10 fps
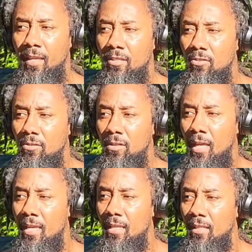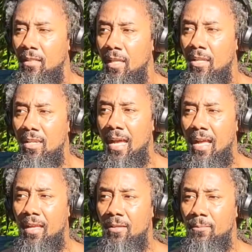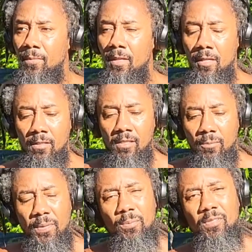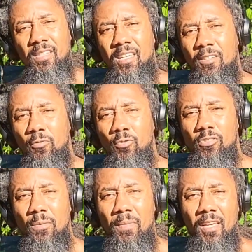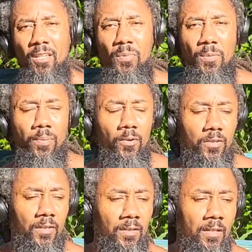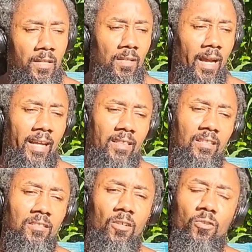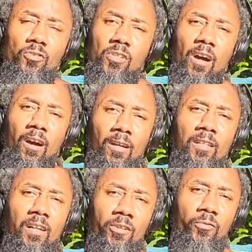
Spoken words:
and they're not. Some people say rules are made to be broken. I think those are the